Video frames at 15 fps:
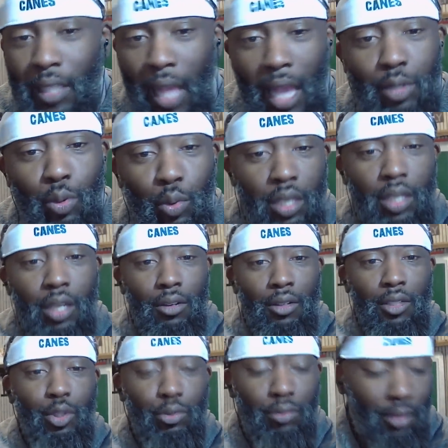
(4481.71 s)
That's what we
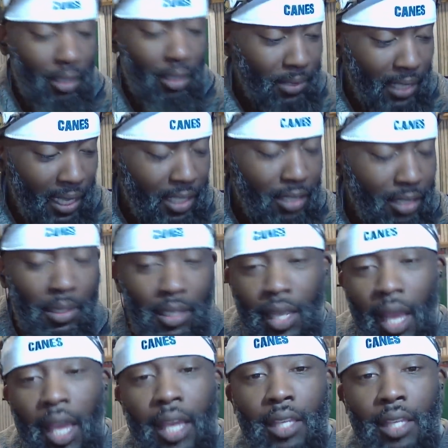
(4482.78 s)
going to. I'm telling you, man.